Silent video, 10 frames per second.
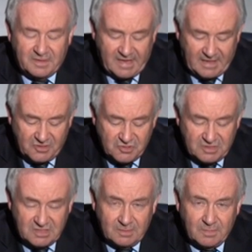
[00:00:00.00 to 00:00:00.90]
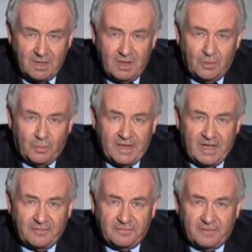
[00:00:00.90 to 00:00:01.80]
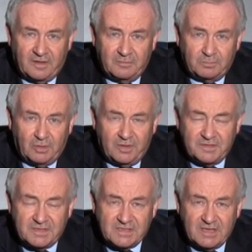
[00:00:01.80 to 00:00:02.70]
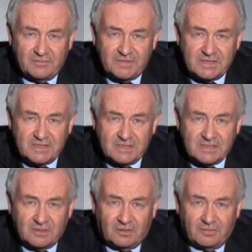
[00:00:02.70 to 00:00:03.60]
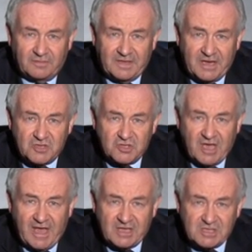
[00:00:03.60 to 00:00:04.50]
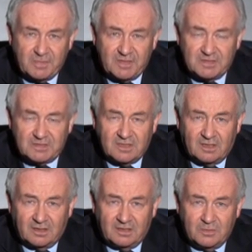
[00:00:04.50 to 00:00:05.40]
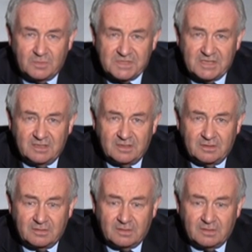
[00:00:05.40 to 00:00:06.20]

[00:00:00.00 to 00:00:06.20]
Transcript: in the energy team. We have employed the services of an energy expert. He was here